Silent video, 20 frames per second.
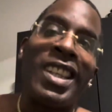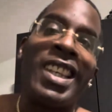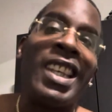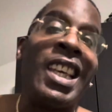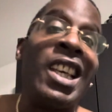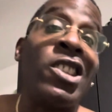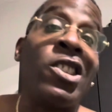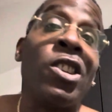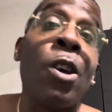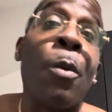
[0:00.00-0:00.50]

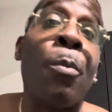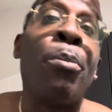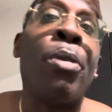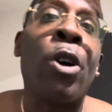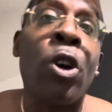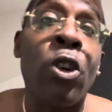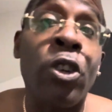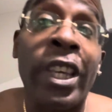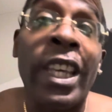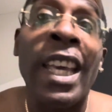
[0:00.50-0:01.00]
get your
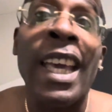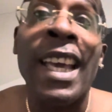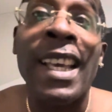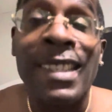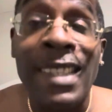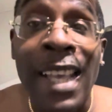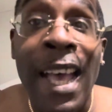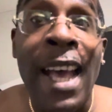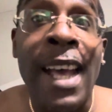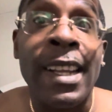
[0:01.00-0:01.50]
punk
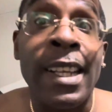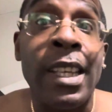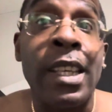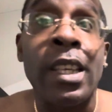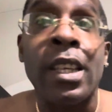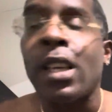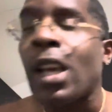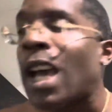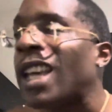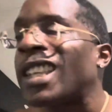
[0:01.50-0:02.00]
ass out of
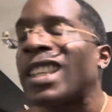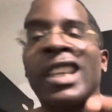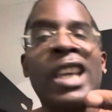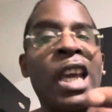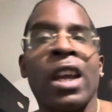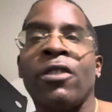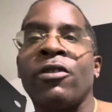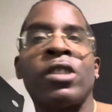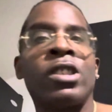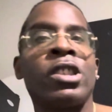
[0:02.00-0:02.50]
here. I
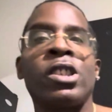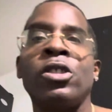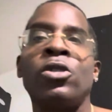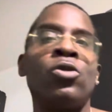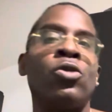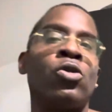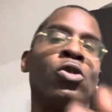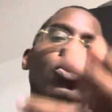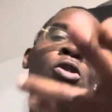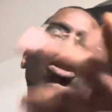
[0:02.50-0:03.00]
guarantee
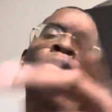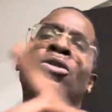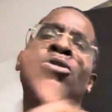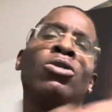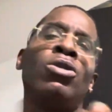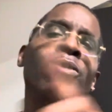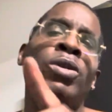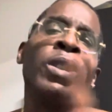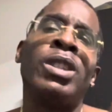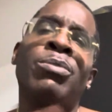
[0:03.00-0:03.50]
you. So don't
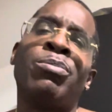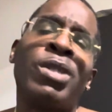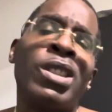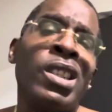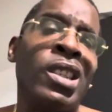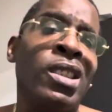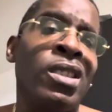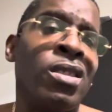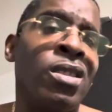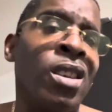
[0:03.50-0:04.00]
do it,
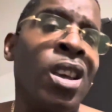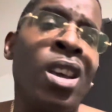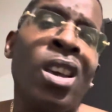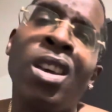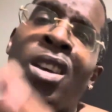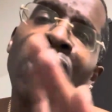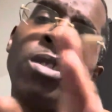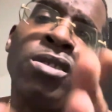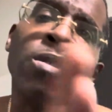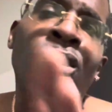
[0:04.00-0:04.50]
please.
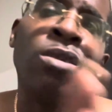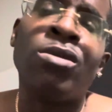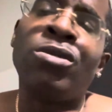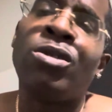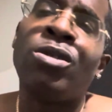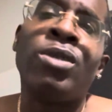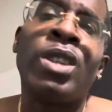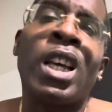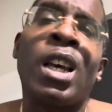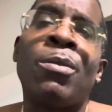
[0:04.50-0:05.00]
Don't
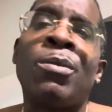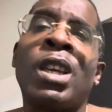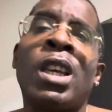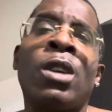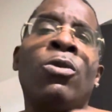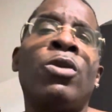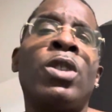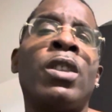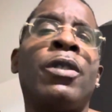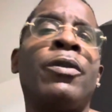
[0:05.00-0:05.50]
do that, man.
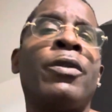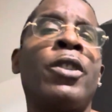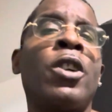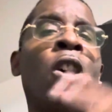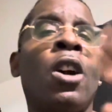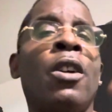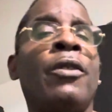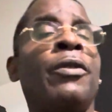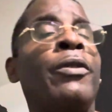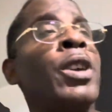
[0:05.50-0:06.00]
We're
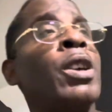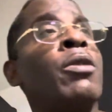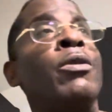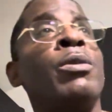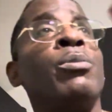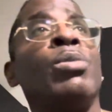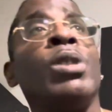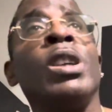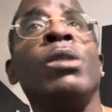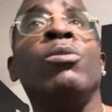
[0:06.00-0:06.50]
God-fearing
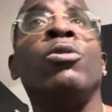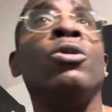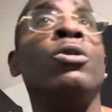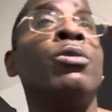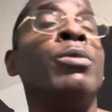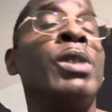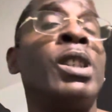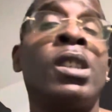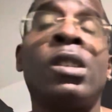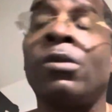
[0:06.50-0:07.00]
people,
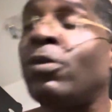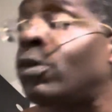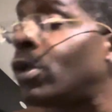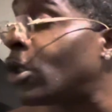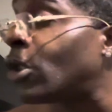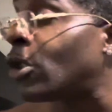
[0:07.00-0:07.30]
man. We're